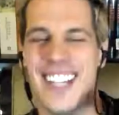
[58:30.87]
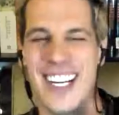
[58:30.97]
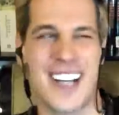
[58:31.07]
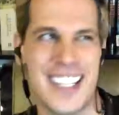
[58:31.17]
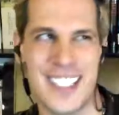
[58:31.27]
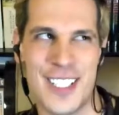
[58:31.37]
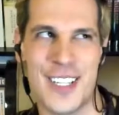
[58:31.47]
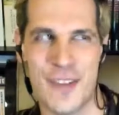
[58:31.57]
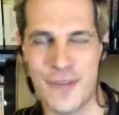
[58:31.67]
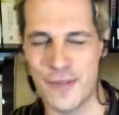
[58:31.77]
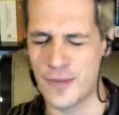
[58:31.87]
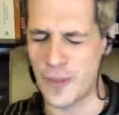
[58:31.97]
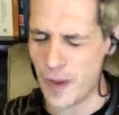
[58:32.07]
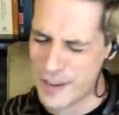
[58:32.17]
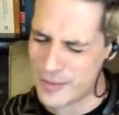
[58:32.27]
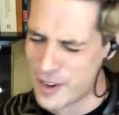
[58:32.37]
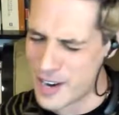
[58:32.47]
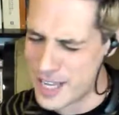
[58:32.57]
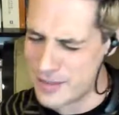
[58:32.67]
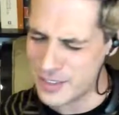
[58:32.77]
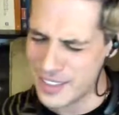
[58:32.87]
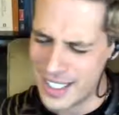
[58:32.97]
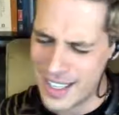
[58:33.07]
I think she got 4 out of 5.